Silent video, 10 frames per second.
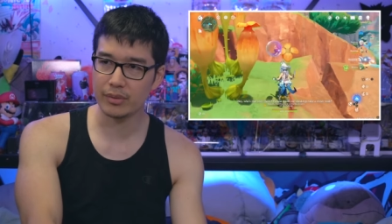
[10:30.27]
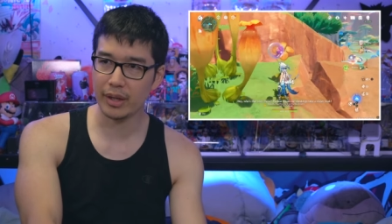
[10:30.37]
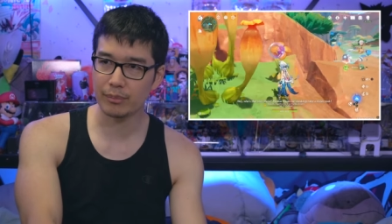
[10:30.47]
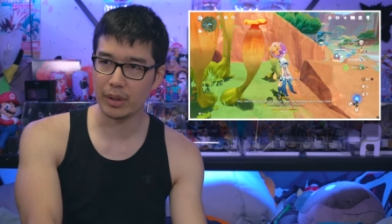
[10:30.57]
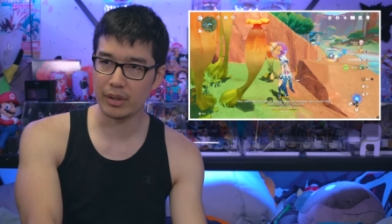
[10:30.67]

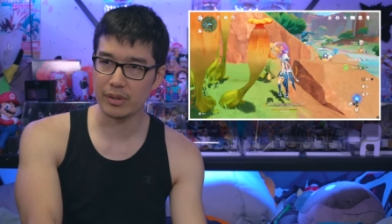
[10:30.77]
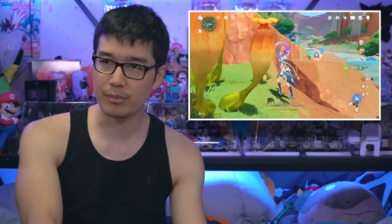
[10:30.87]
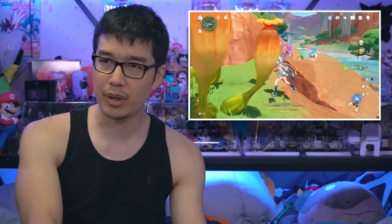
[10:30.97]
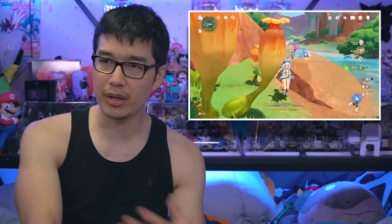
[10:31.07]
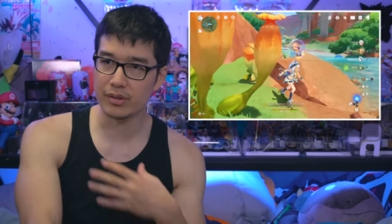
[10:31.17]
That my
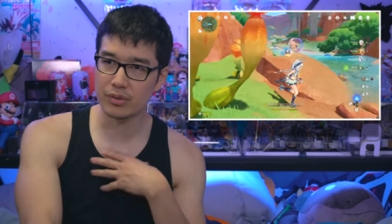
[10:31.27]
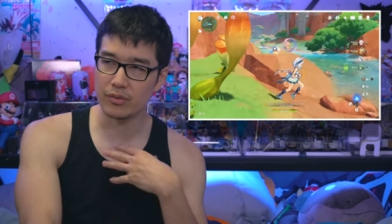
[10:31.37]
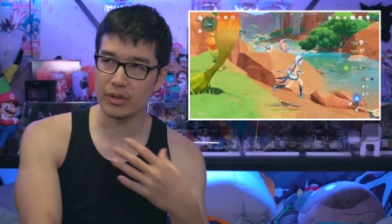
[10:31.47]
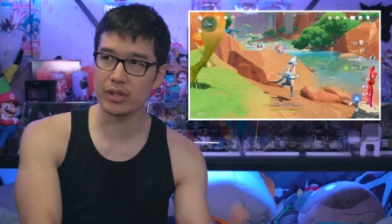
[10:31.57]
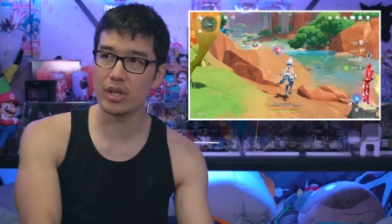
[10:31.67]
my sort
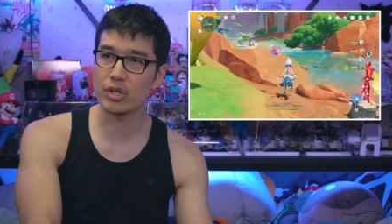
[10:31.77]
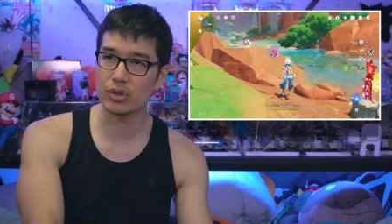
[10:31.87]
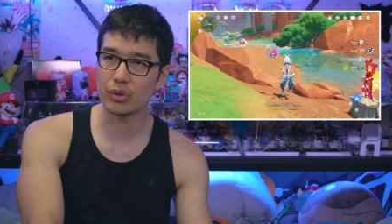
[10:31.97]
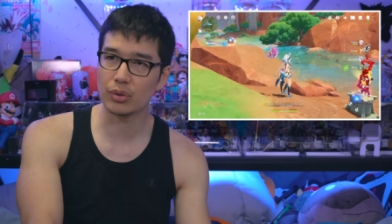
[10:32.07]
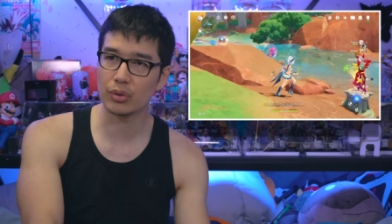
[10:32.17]
of
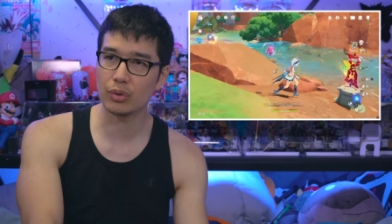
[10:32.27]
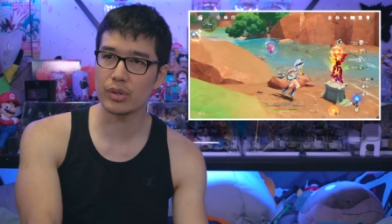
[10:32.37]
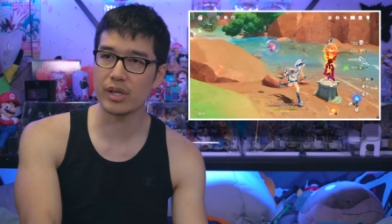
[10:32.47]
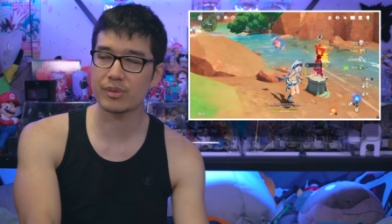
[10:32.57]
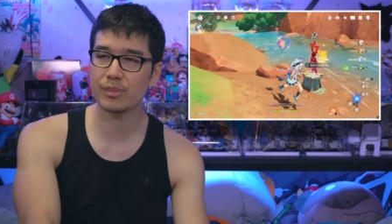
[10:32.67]
initial
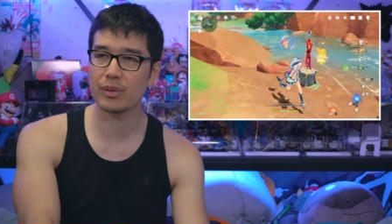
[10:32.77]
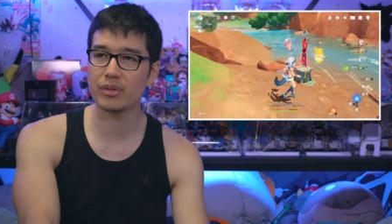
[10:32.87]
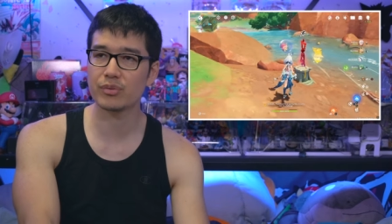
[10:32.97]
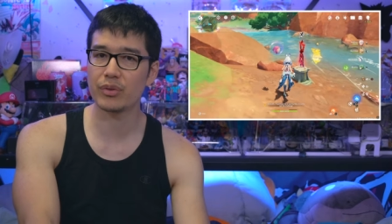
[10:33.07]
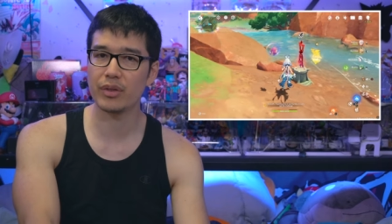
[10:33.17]

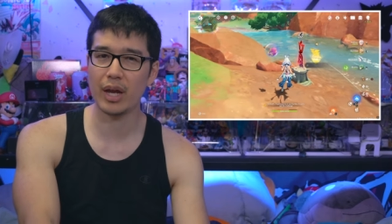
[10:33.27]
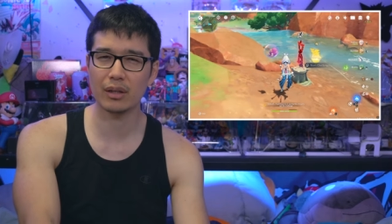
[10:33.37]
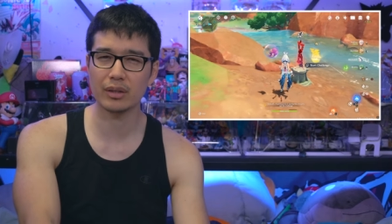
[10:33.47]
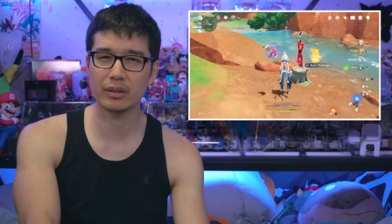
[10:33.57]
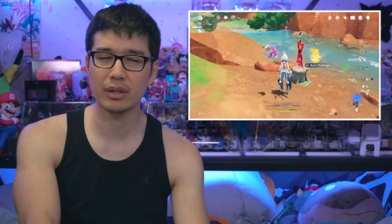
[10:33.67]
experience with
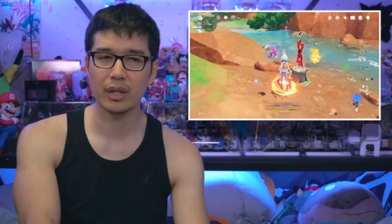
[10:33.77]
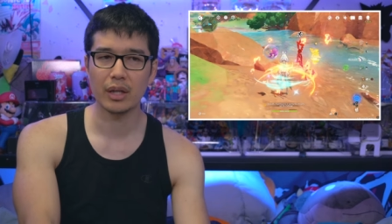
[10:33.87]
Natlan,